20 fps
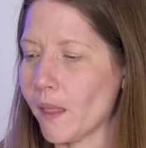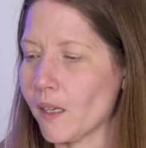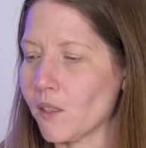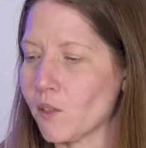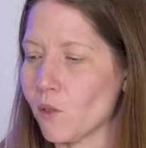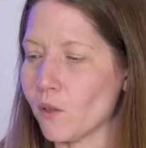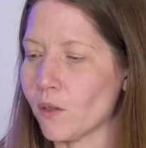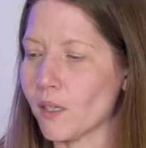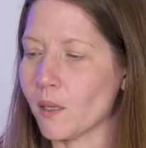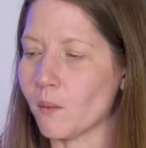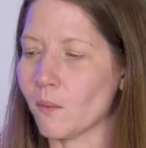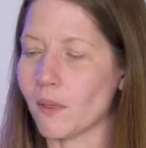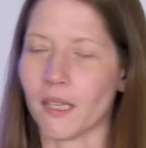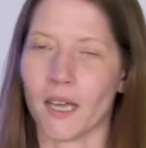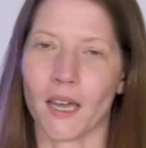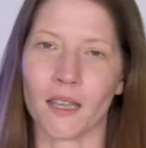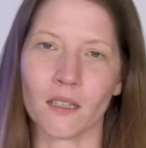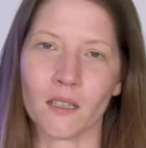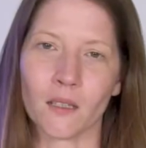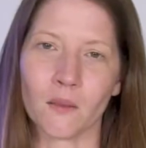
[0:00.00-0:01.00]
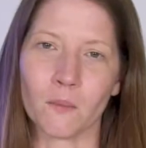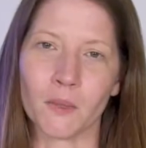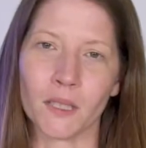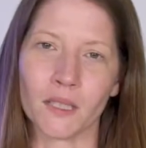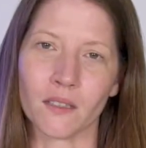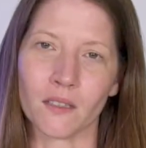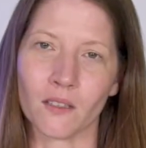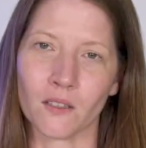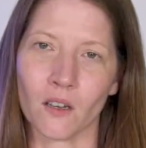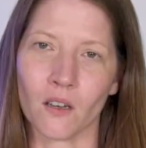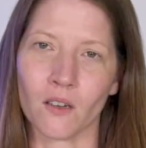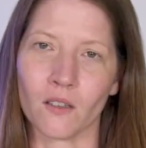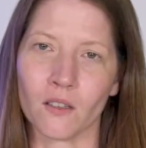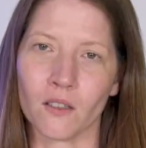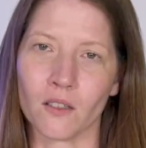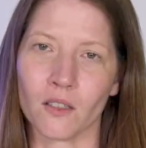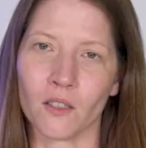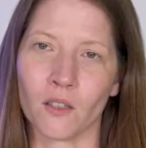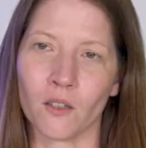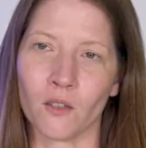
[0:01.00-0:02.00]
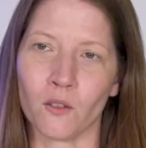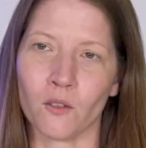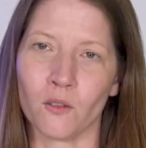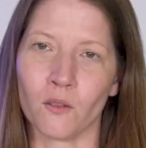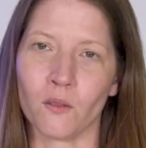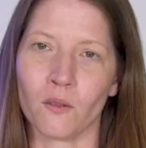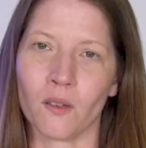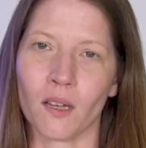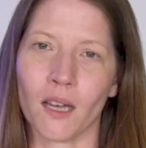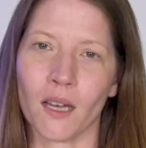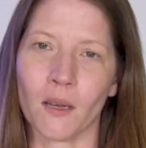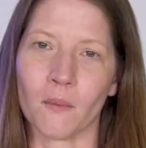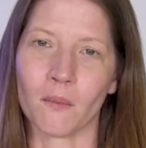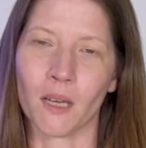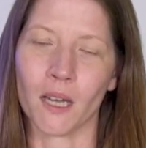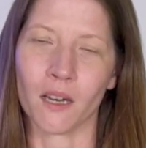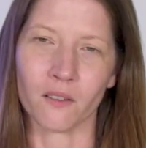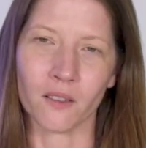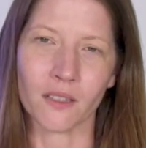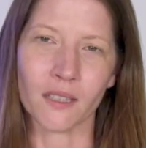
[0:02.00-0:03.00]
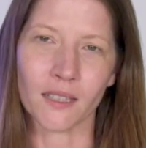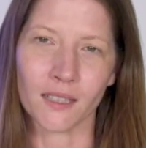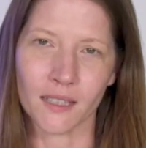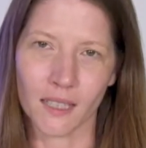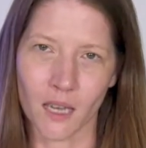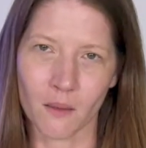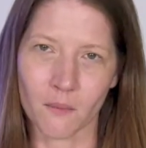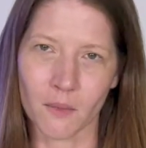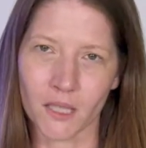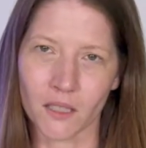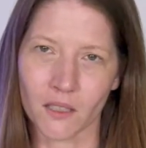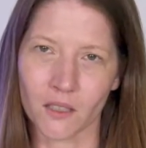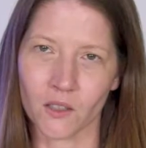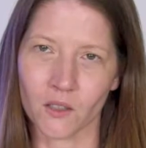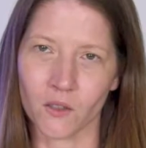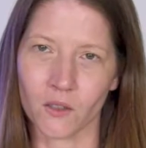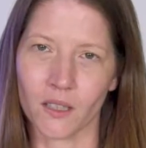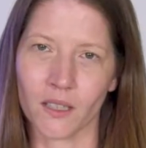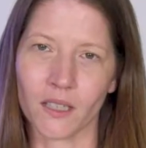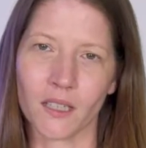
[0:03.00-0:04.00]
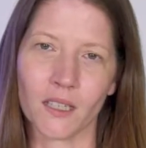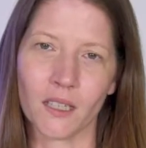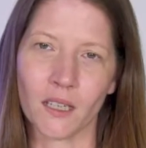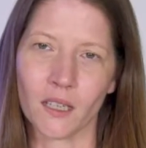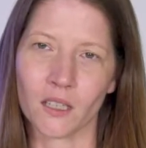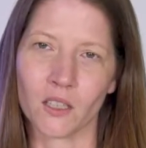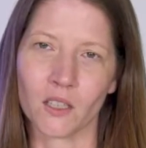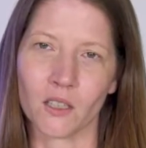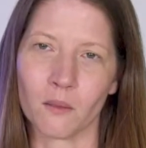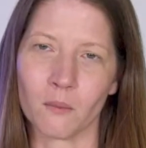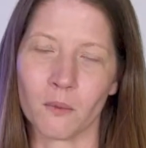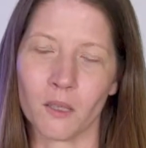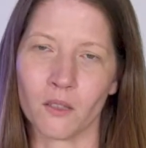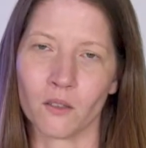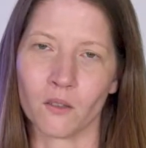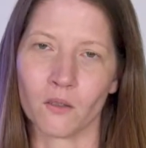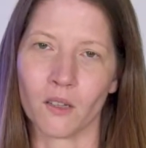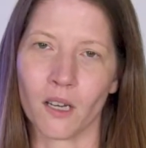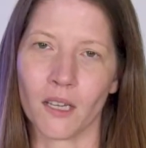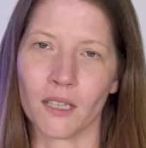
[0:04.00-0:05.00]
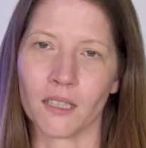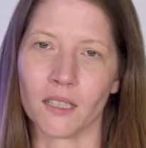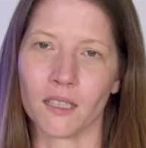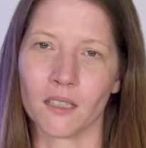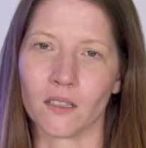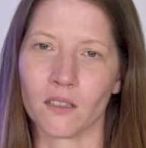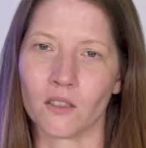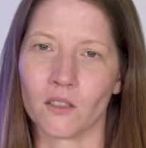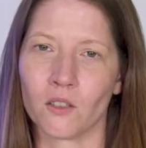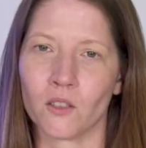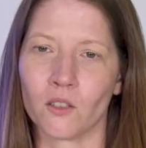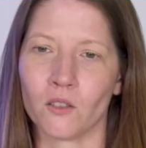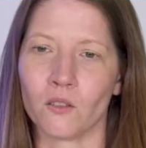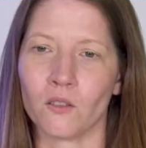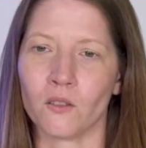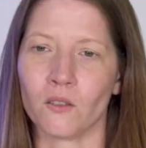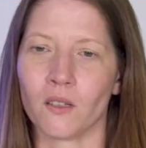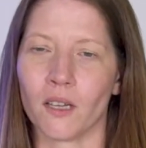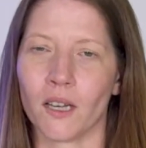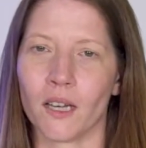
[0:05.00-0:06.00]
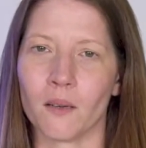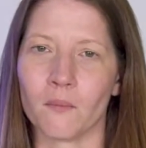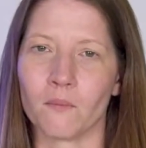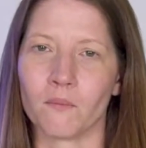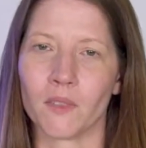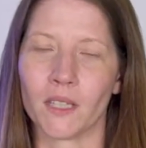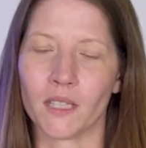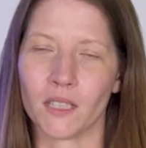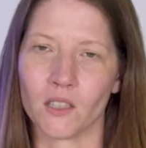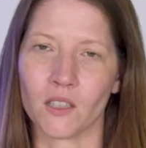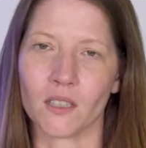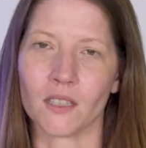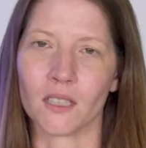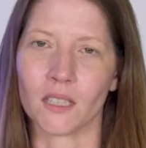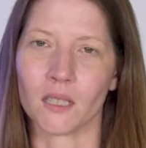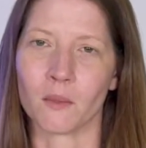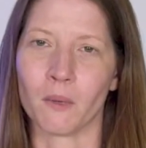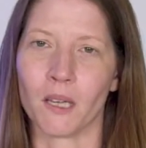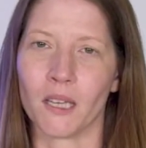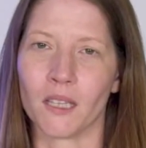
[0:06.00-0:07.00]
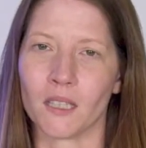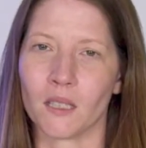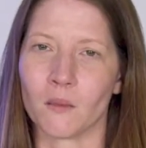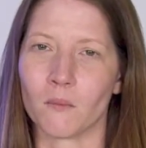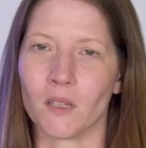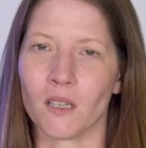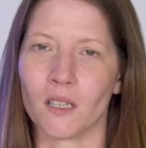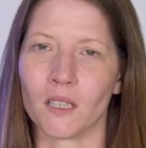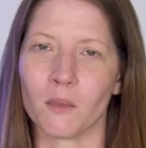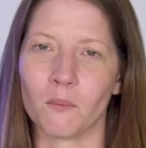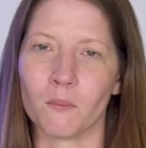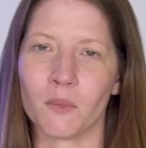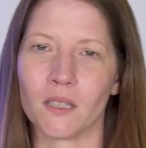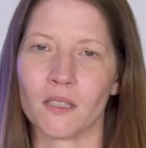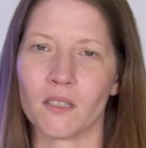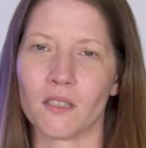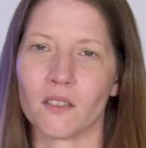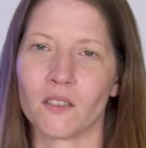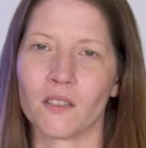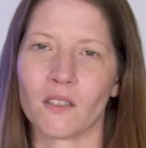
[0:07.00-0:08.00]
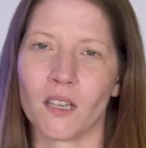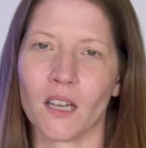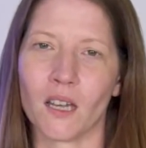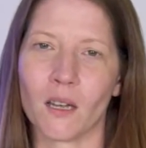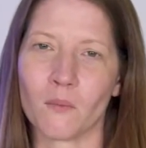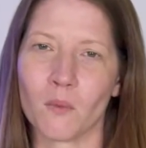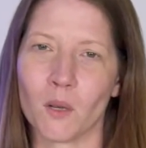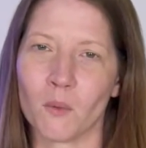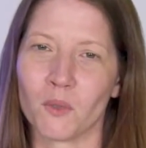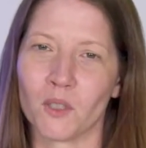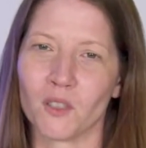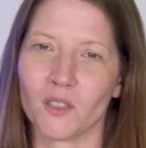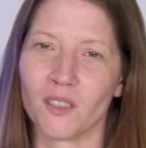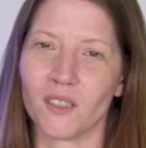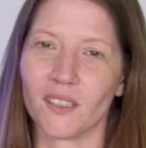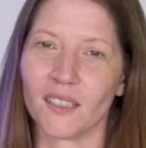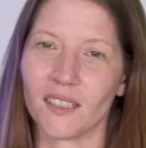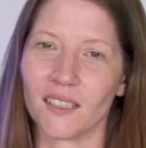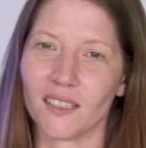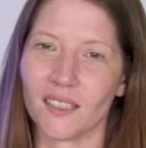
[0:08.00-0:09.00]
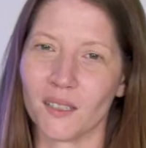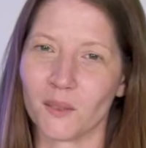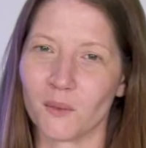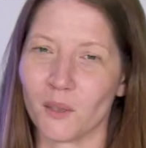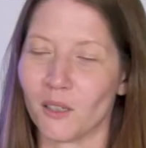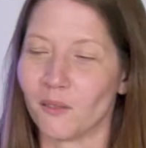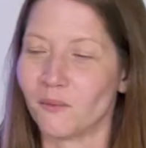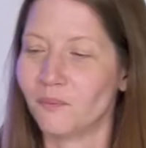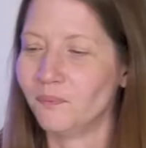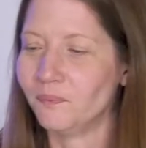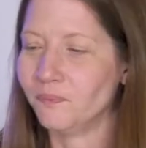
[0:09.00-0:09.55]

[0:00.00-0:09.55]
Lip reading: talking with other business owners who are in the same industry can actually be a good idea to it just expand some of those business opportunities as well.